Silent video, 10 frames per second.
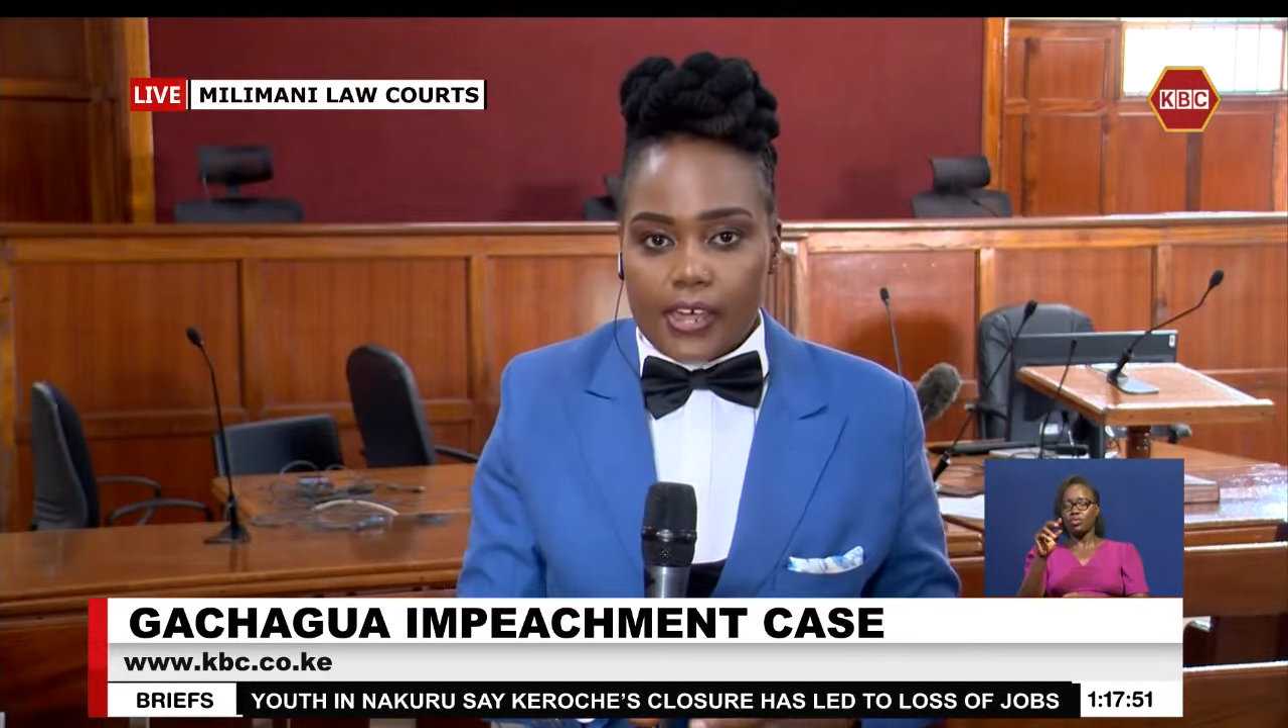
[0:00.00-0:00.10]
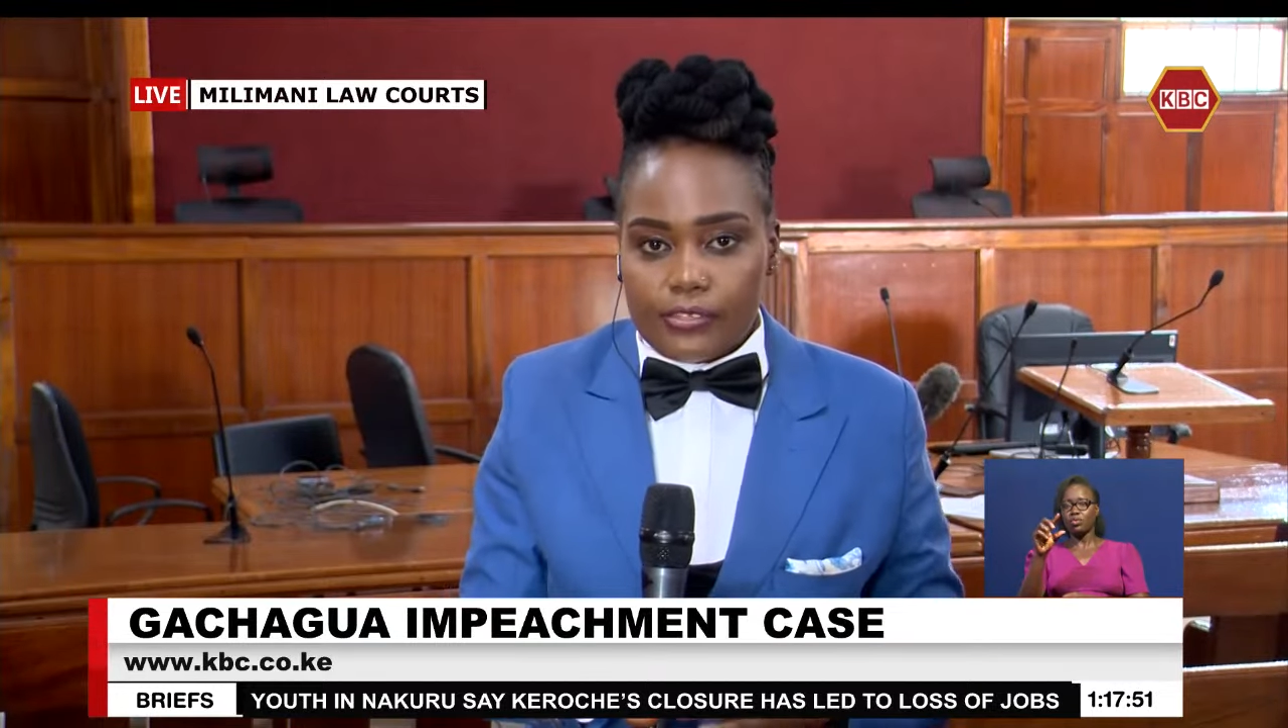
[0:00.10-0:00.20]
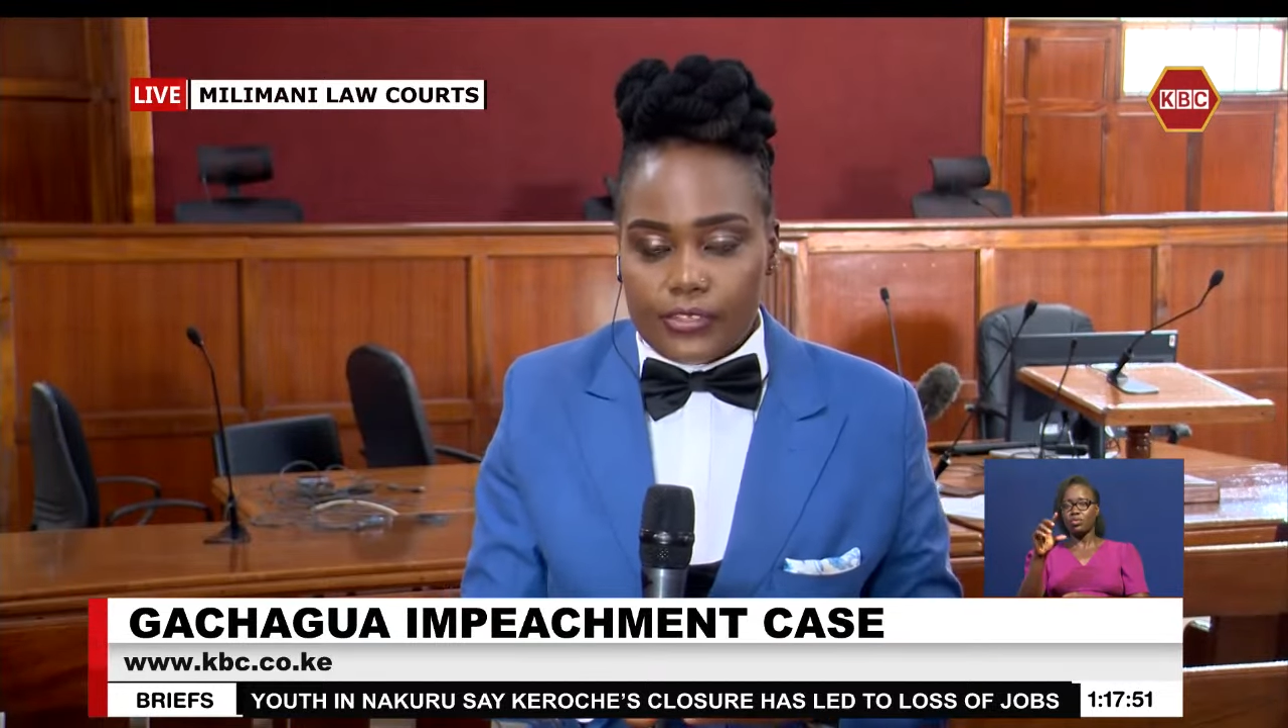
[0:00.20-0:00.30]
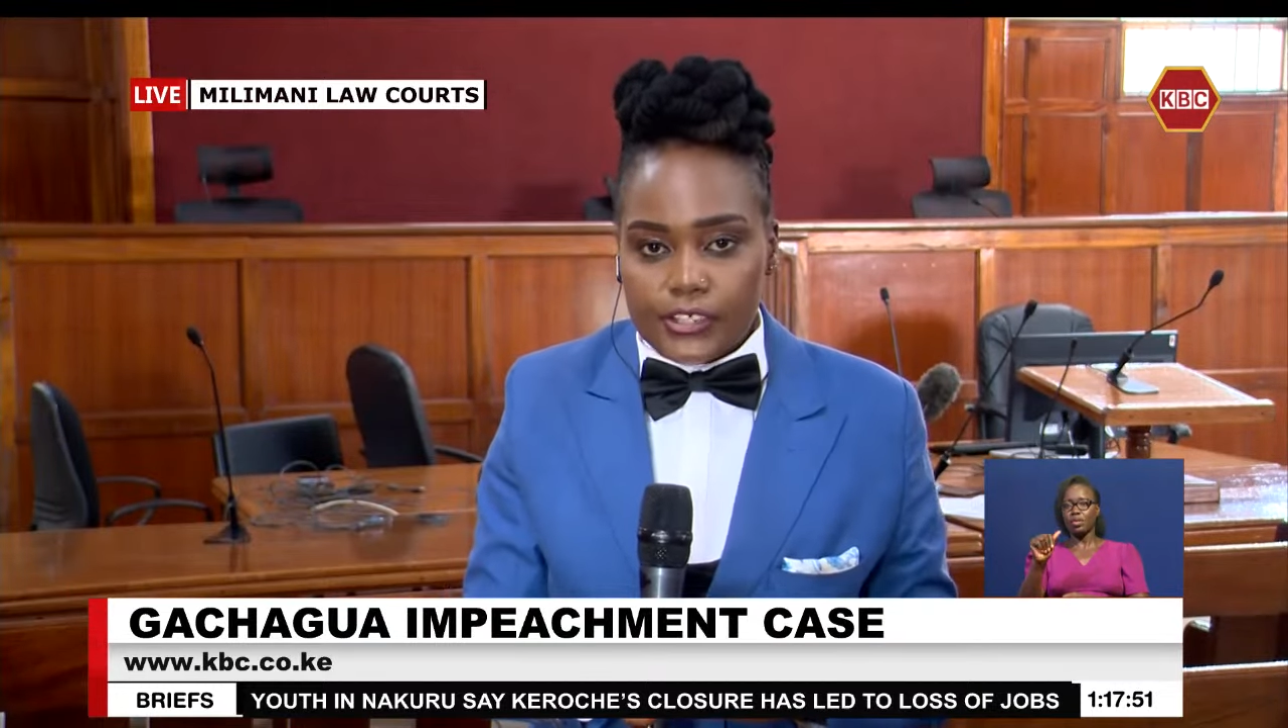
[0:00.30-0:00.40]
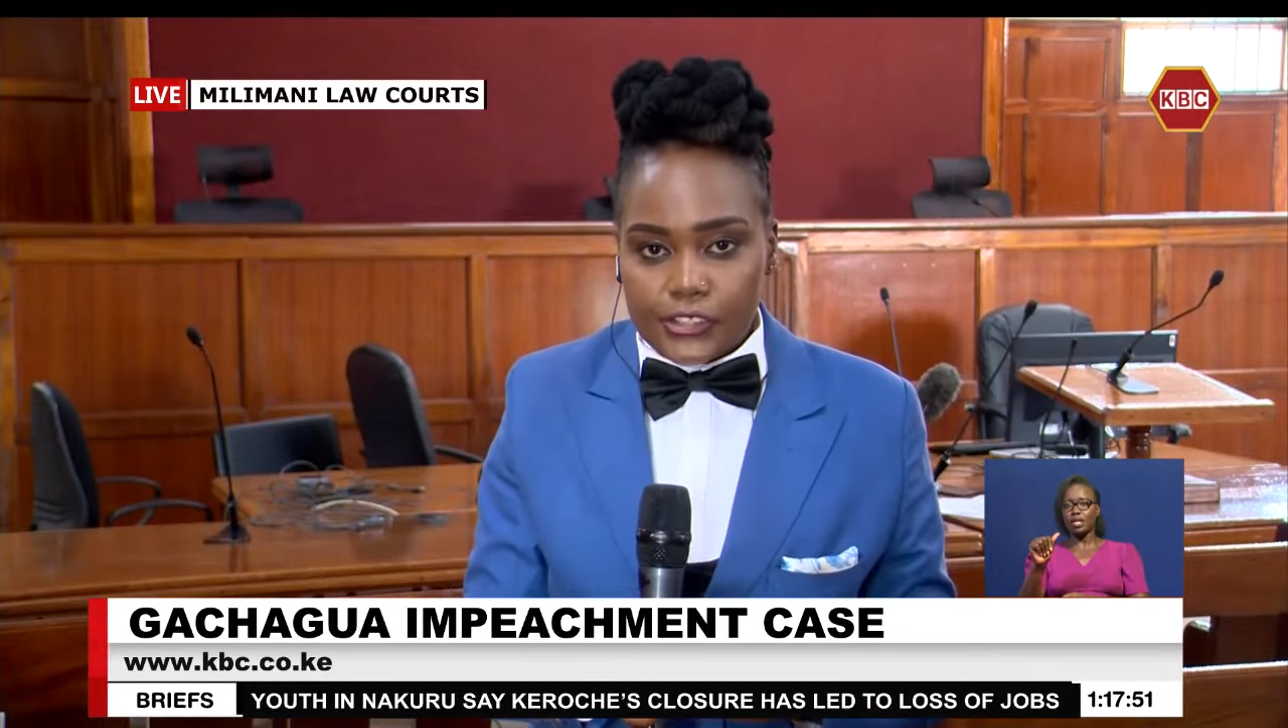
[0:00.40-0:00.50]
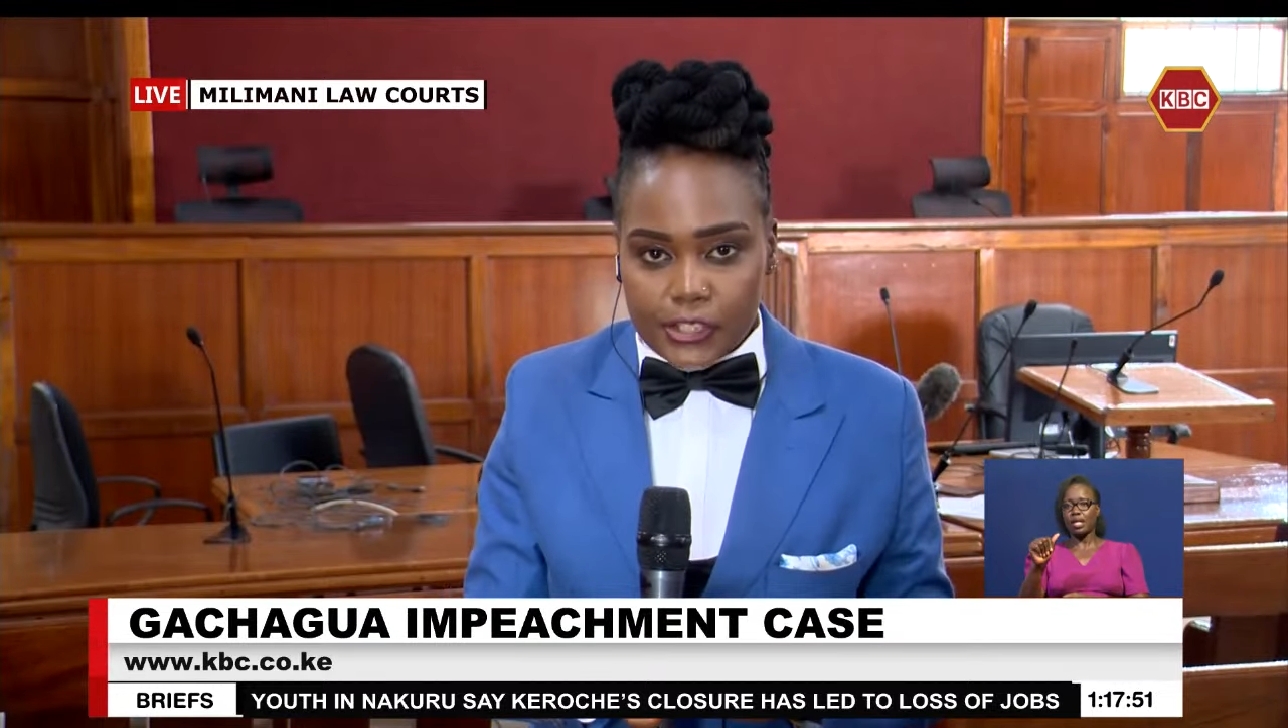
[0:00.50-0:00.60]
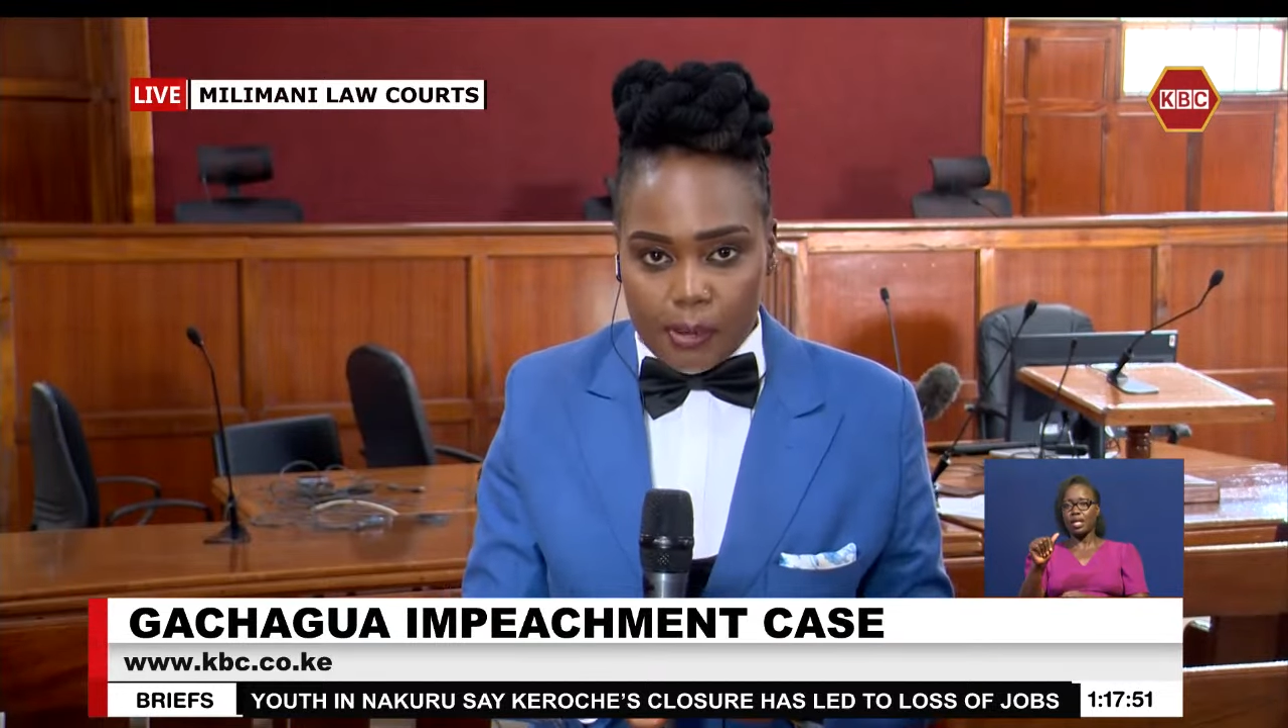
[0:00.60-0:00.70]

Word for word: this